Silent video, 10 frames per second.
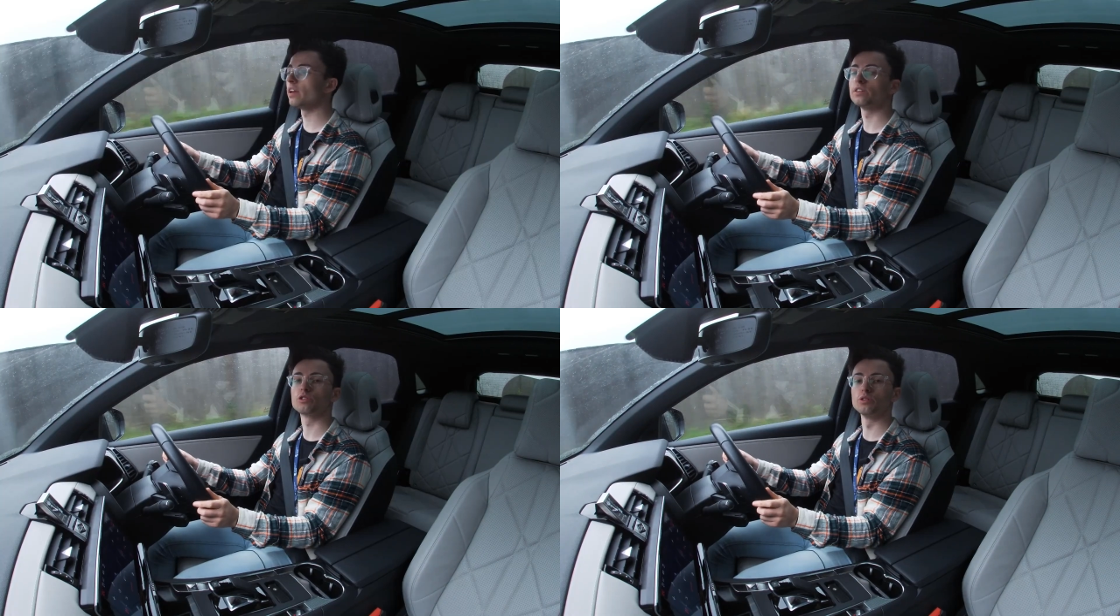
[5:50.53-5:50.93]

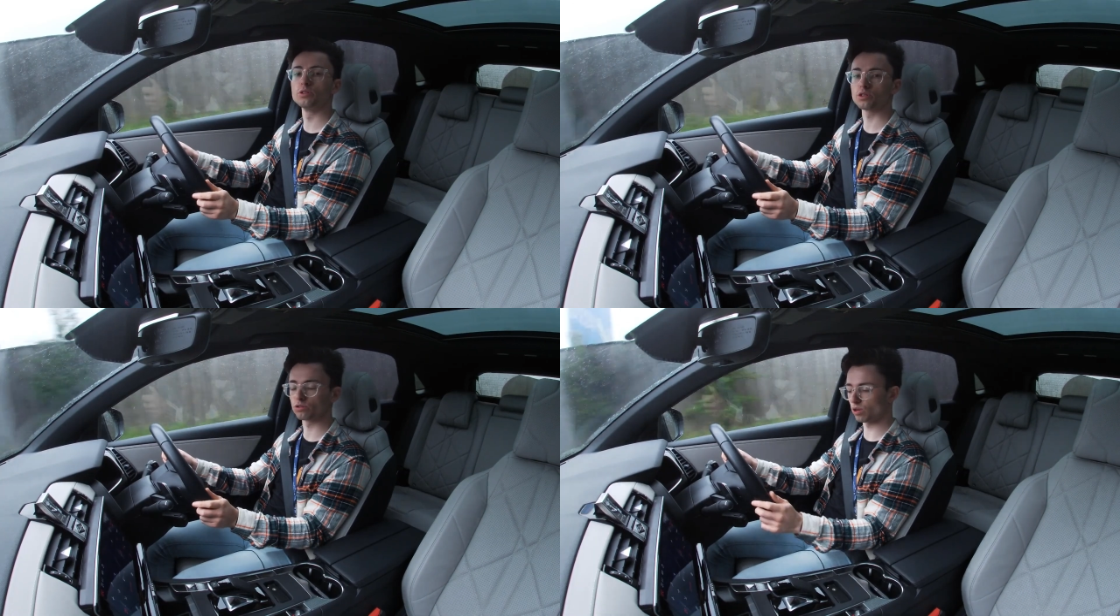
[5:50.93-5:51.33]
and the
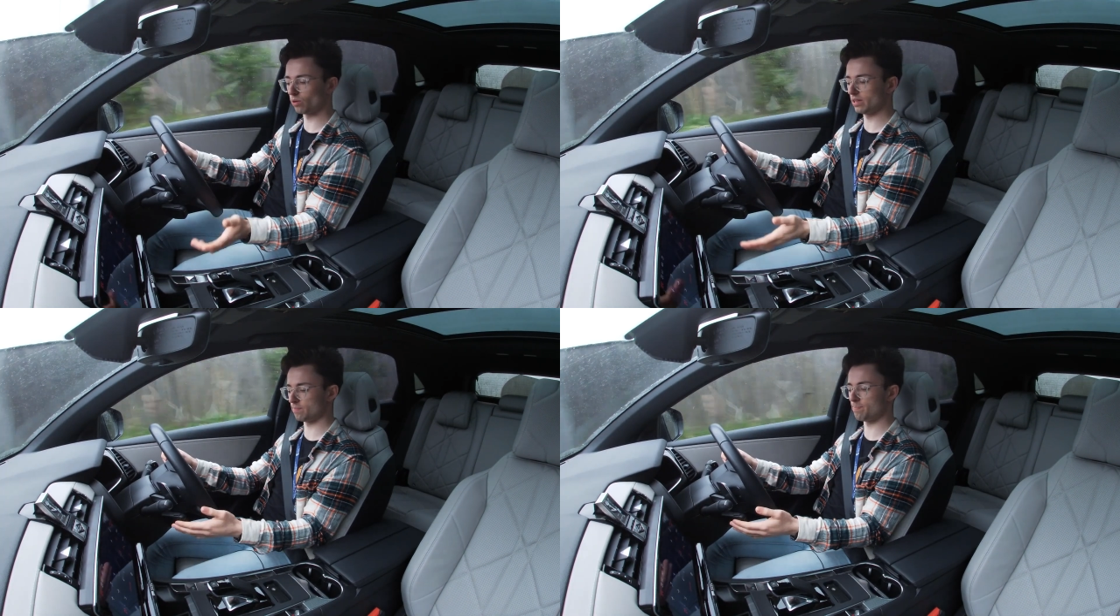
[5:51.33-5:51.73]
cruise
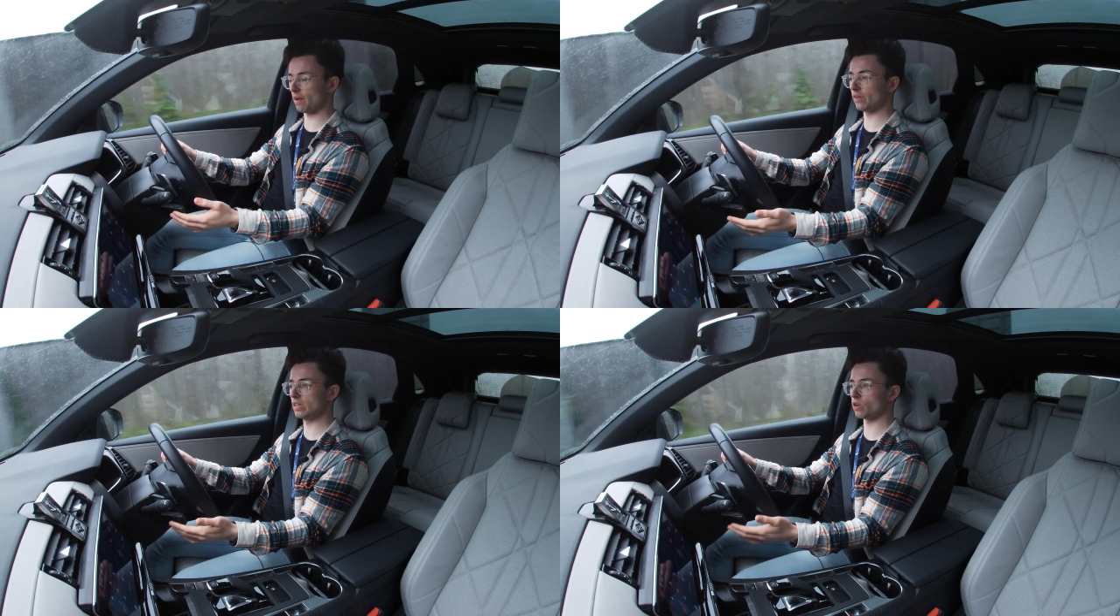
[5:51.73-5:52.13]
control is
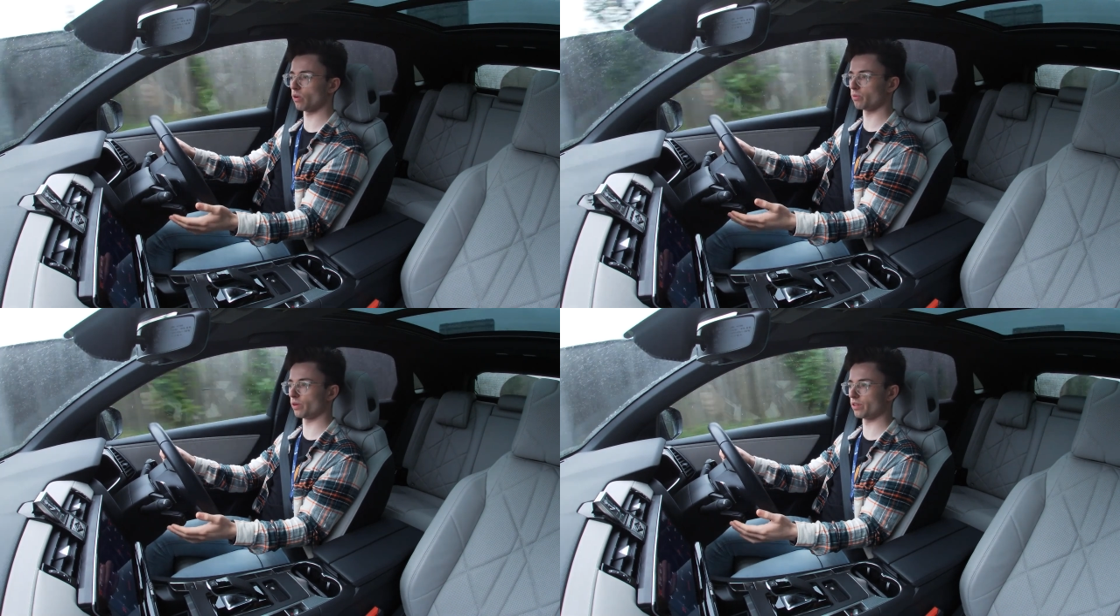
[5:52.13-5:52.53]
buried
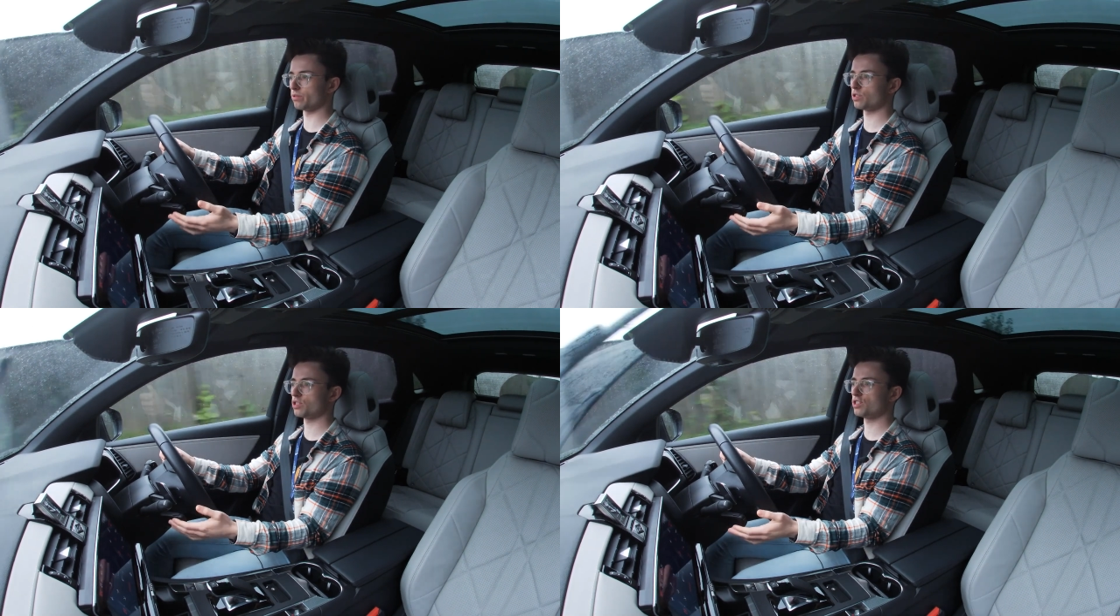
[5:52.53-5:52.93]
on one of
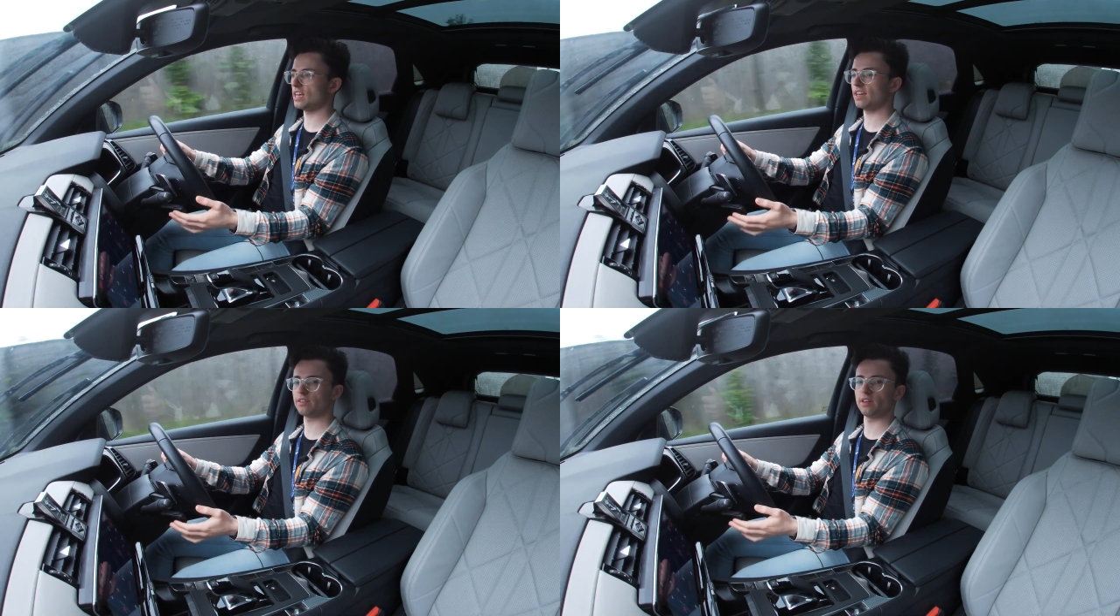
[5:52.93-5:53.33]
those
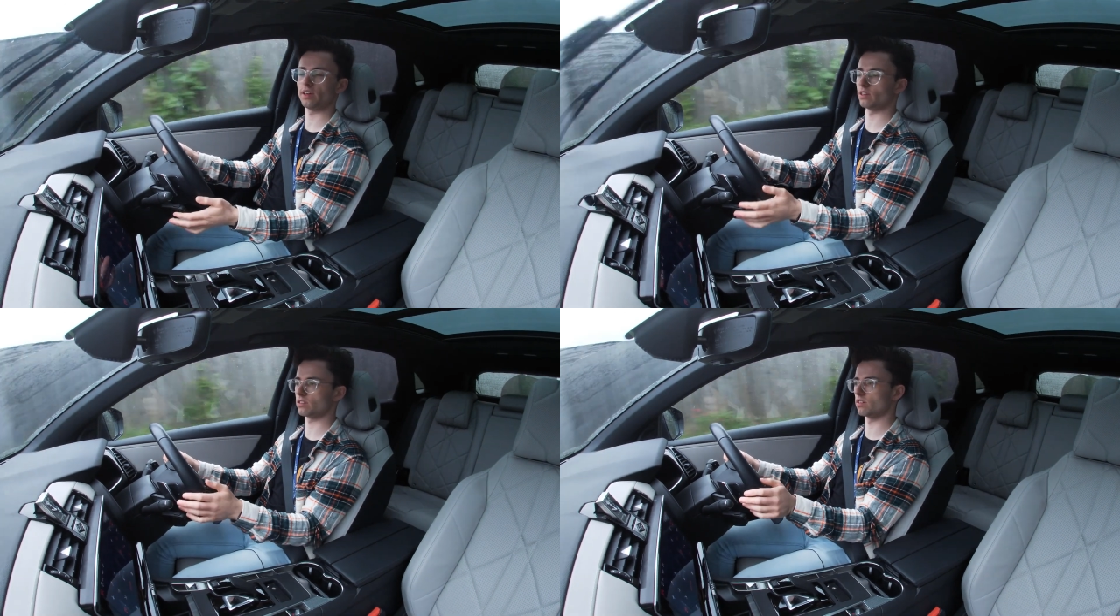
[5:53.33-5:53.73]
stick
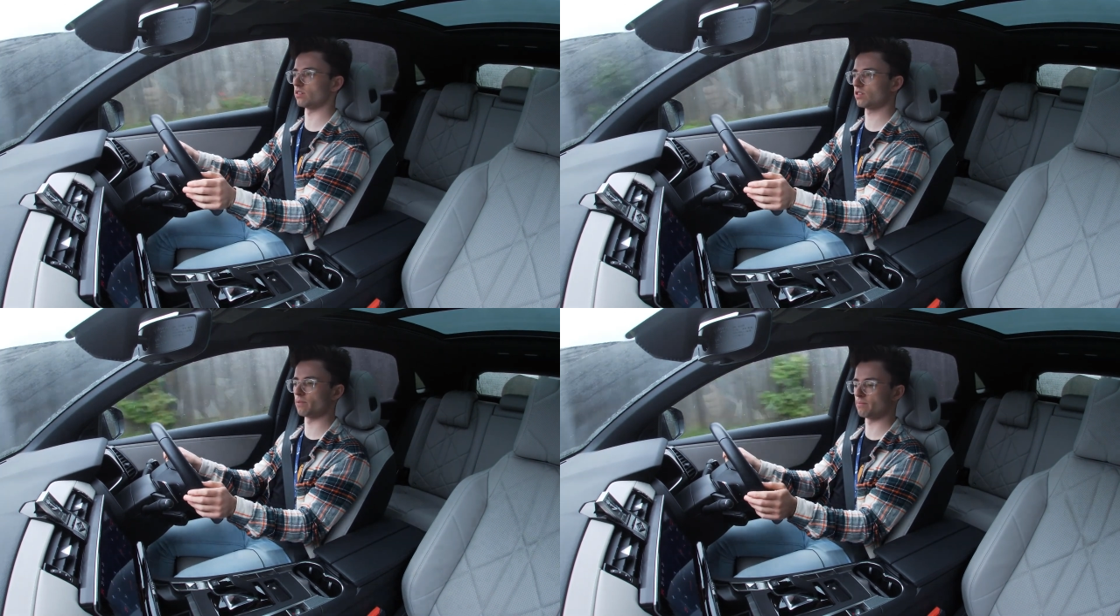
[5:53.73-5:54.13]
things
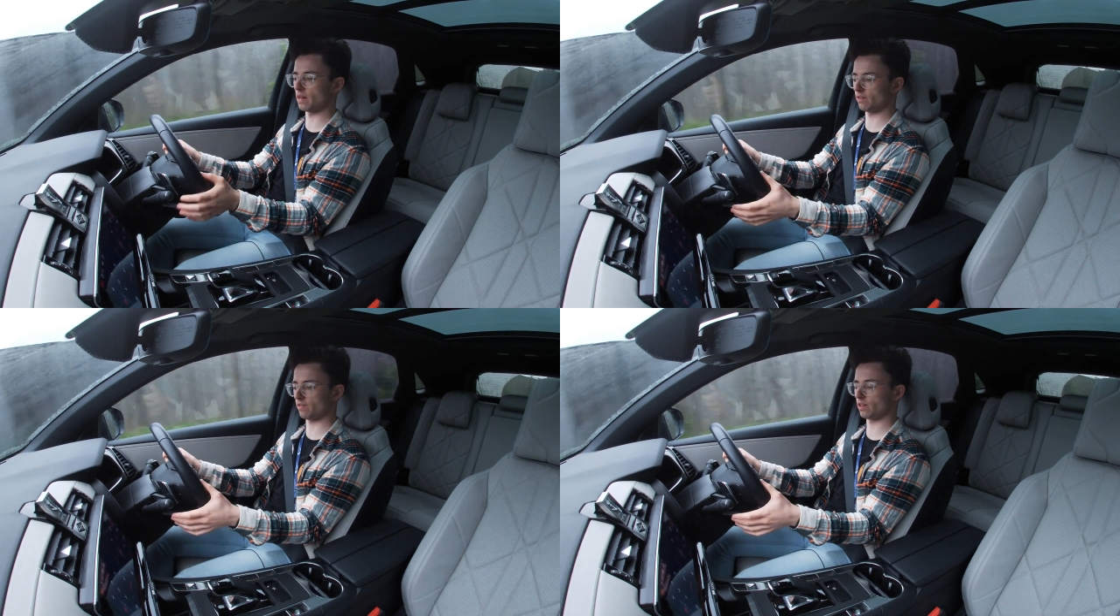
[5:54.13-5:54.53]
that some
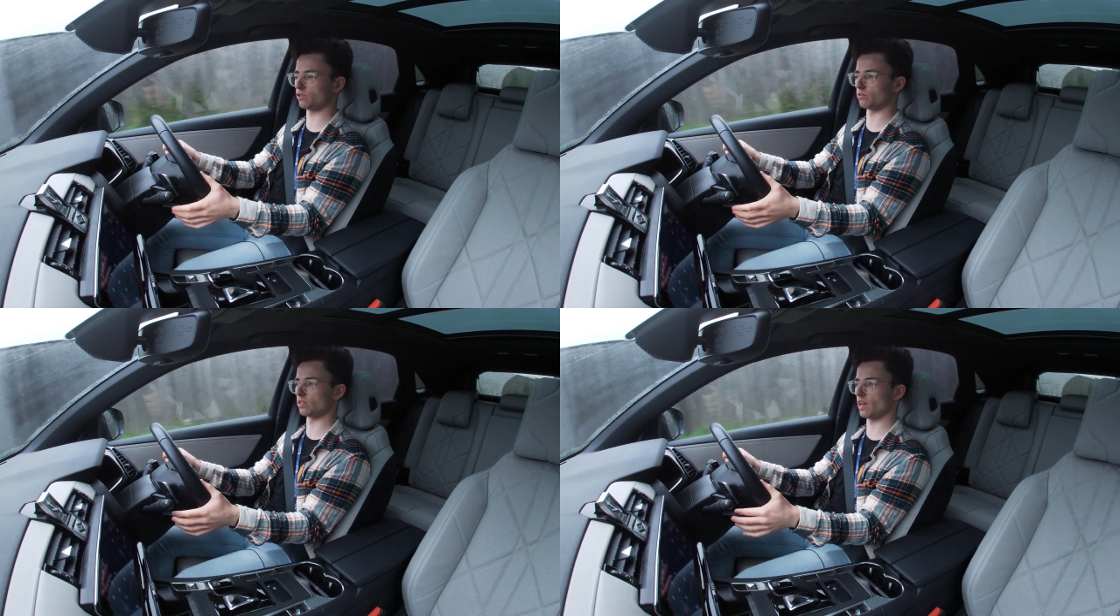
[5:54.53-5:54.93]

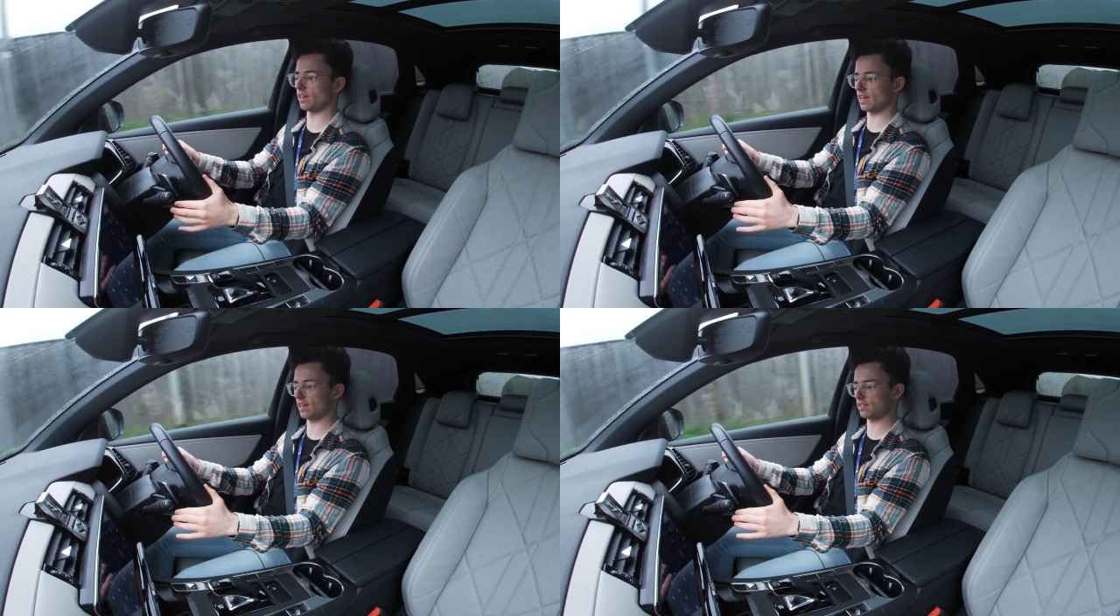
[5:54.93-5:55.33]
manufacturers
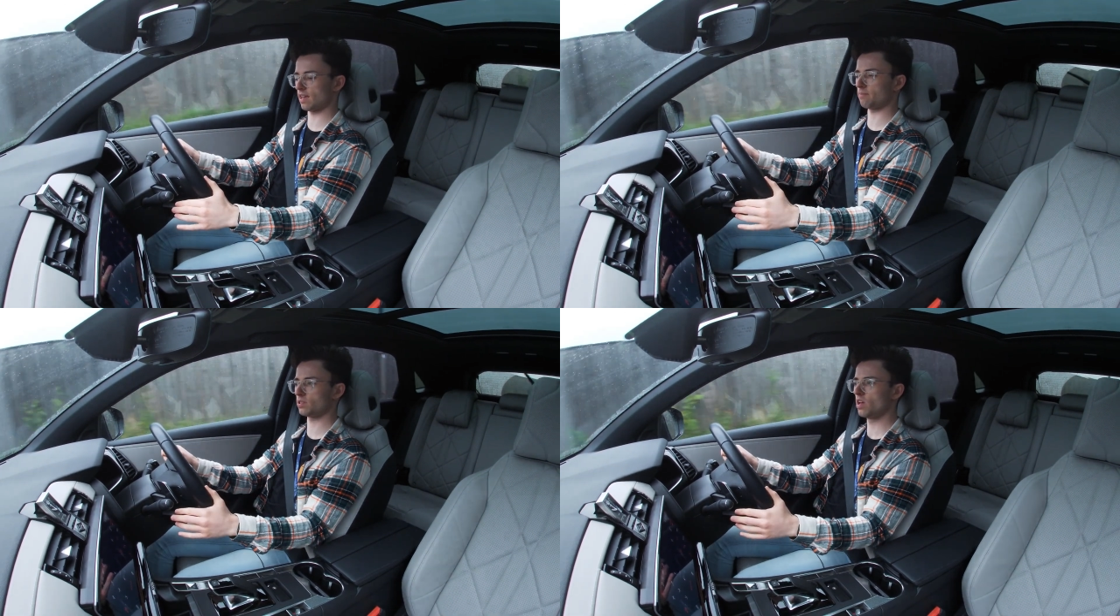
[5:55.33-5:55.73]
like,
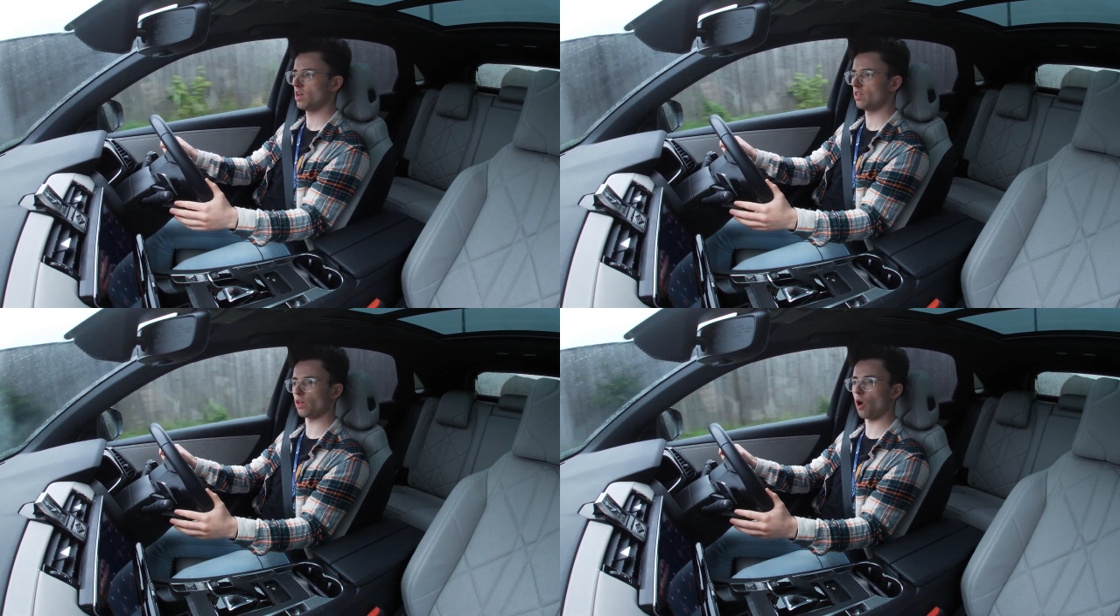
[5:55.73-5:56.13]
except
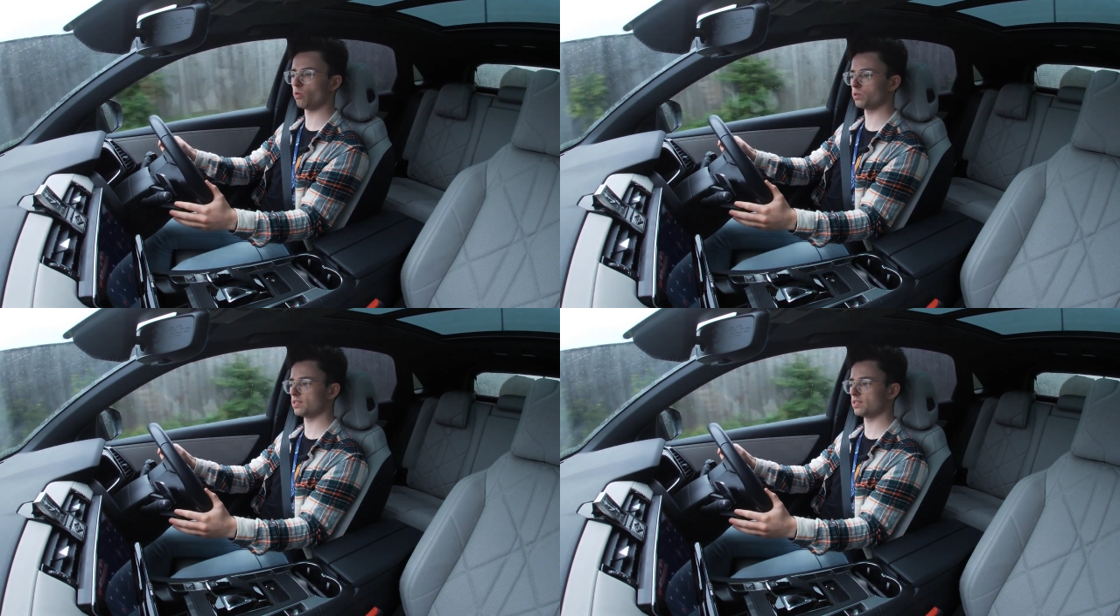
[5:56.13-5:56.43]
the whole